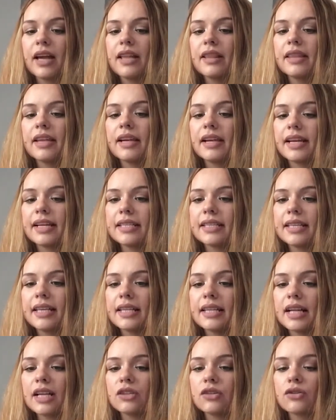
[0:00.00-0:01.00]
The next
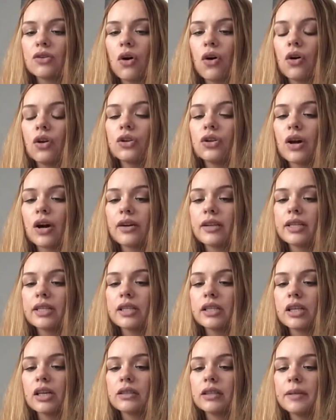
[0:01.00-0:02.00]
thing that sold are
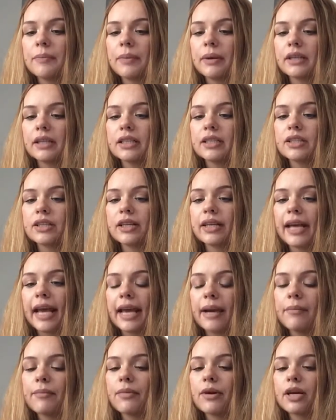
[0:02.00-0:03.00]
these Lilly Pulitzer
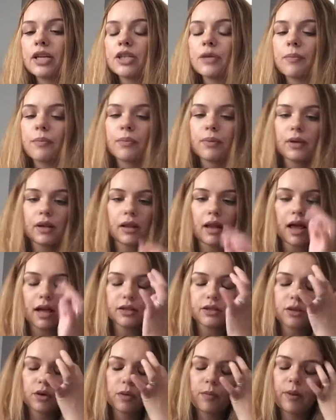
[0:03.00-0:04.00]
Cambridge
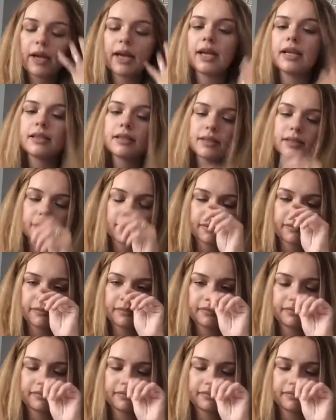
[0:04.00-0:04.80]
palazzo pants.